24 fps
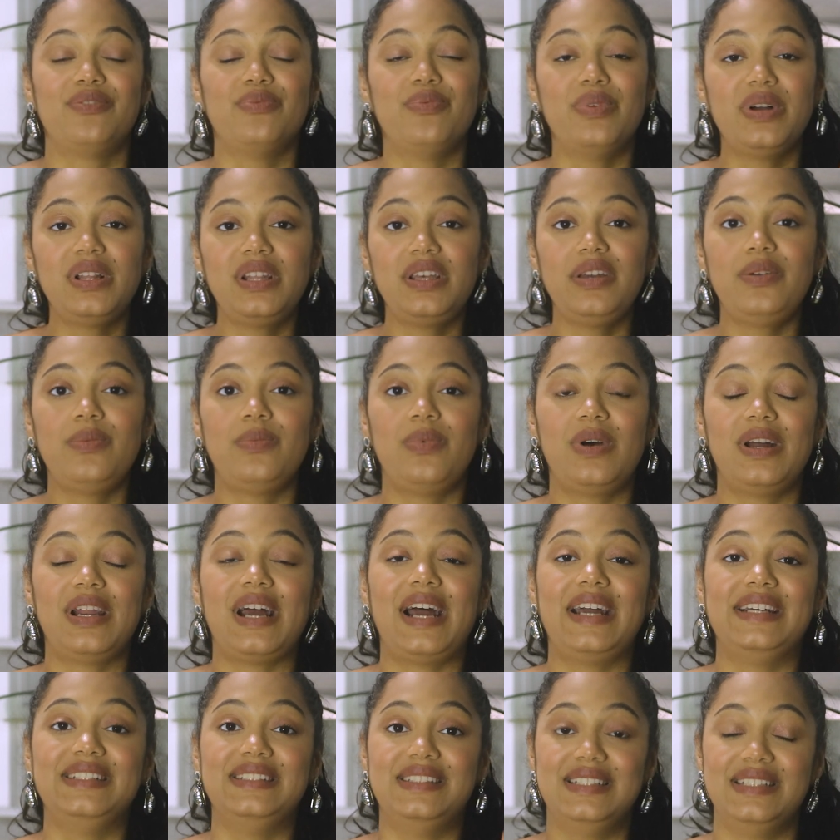Really, what
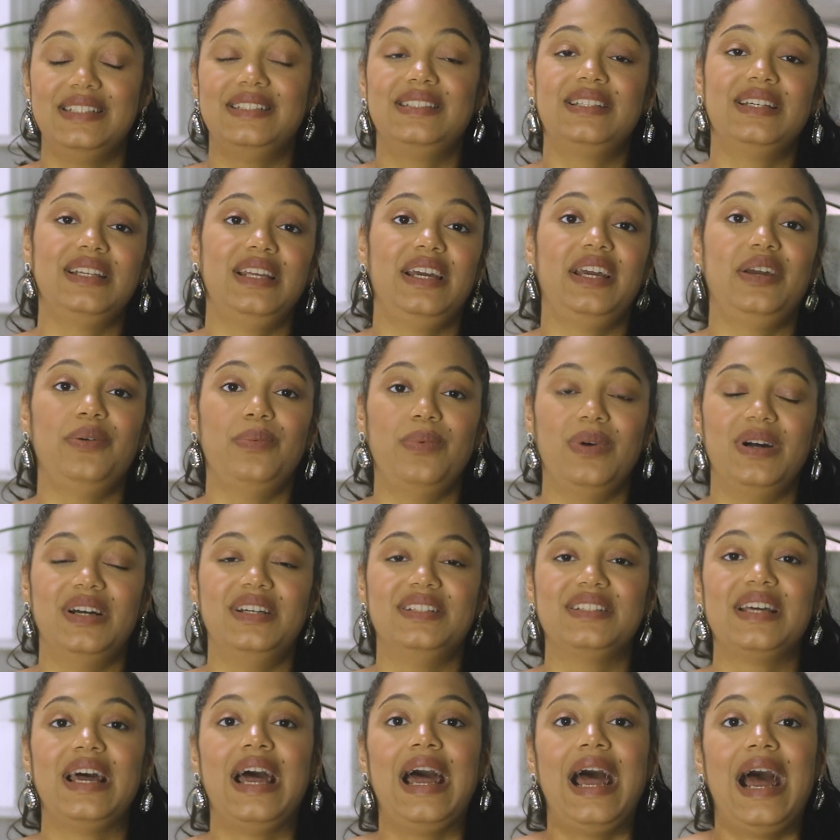I did today
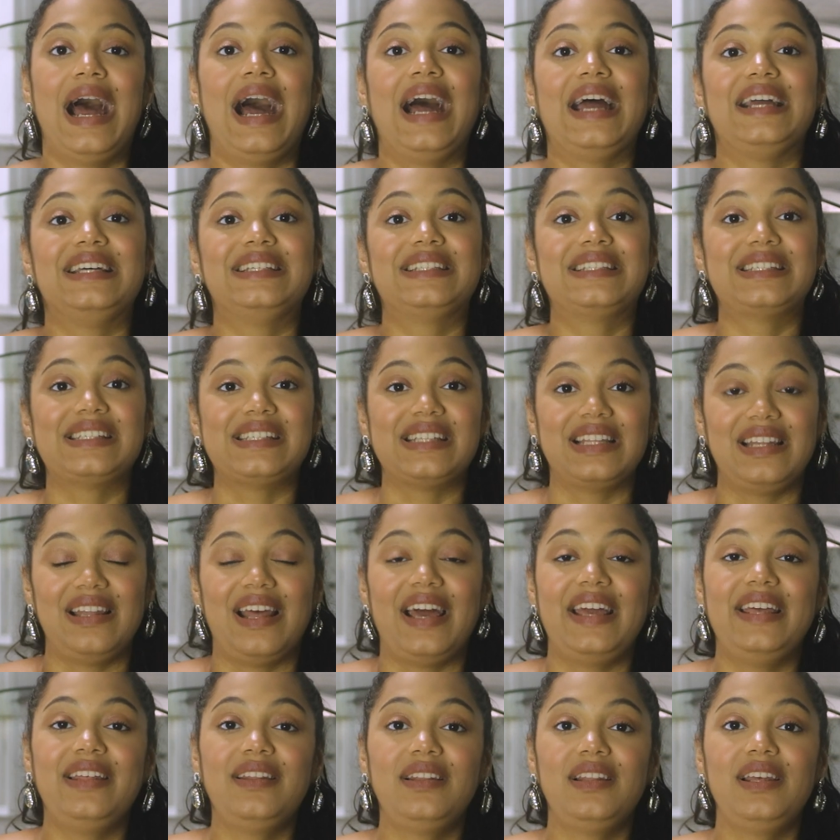was I
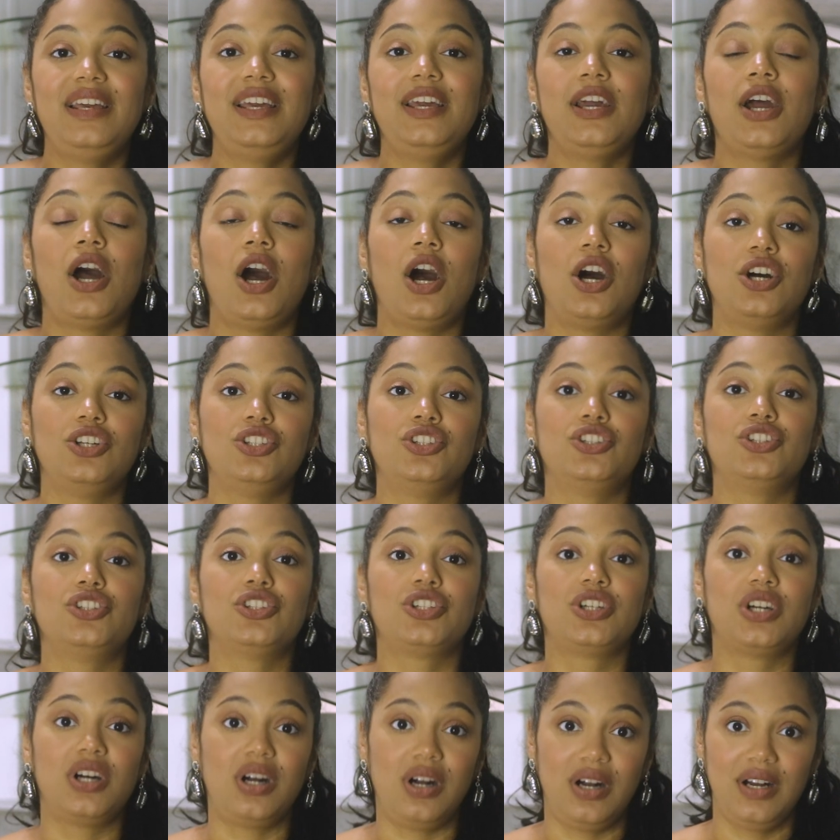slightly
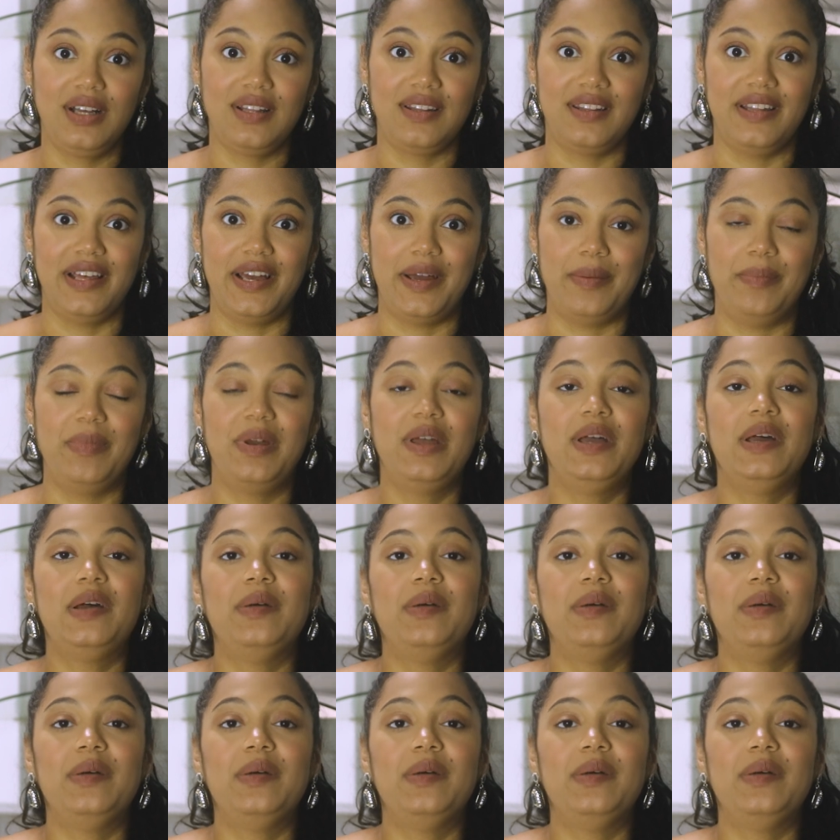undercooked them